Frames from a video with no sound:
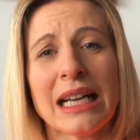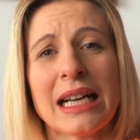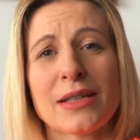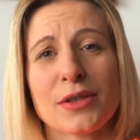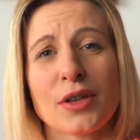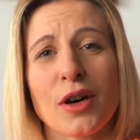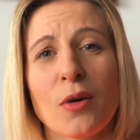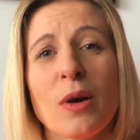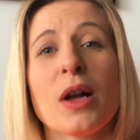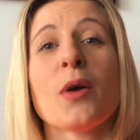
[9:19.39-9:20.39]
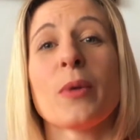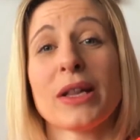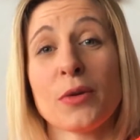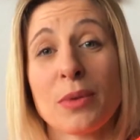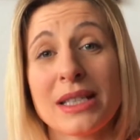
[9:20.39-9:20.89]
So when you
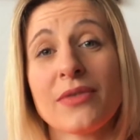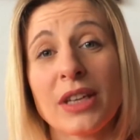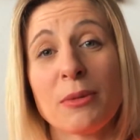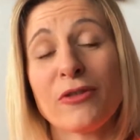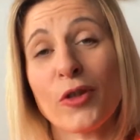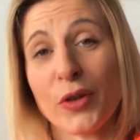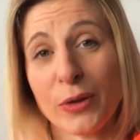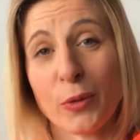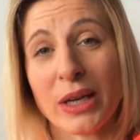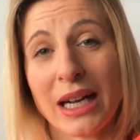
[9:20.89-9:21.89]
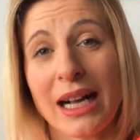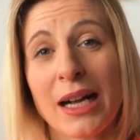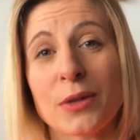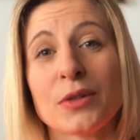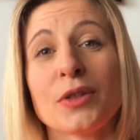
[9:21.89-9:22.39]
breastfeed before the
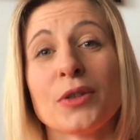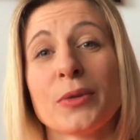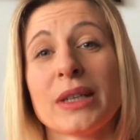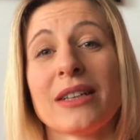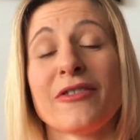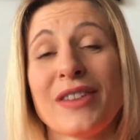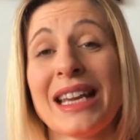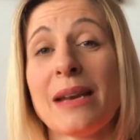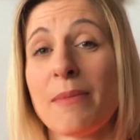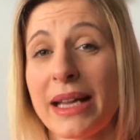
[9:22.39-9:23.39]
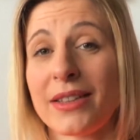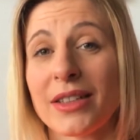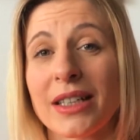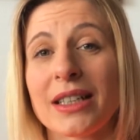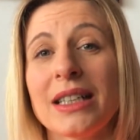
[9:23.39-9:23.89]
workout, you will feel
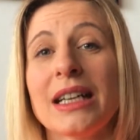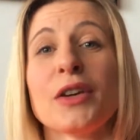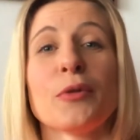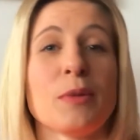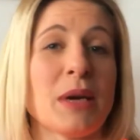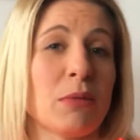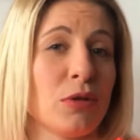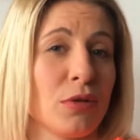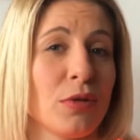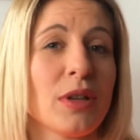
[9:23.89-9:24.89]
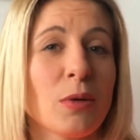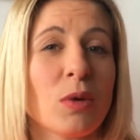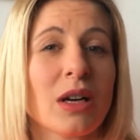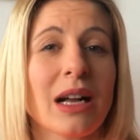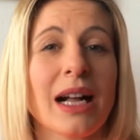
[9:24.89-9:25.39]
better, you will be able to do the
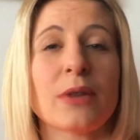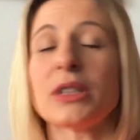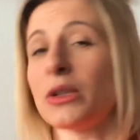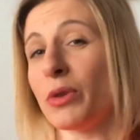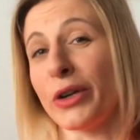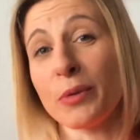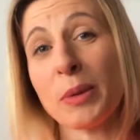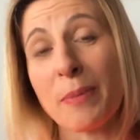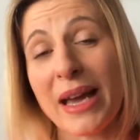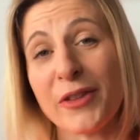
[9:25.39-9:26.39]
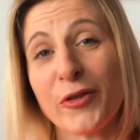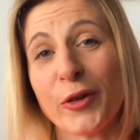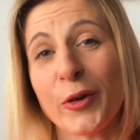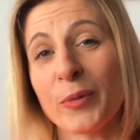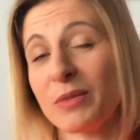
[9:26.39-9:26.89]
workout, it will not be
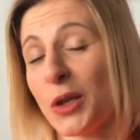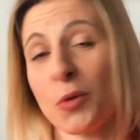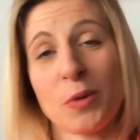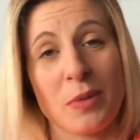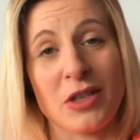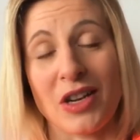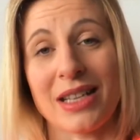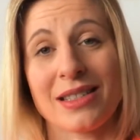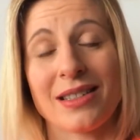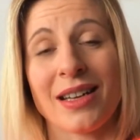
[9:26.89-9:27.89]
painful, it will be just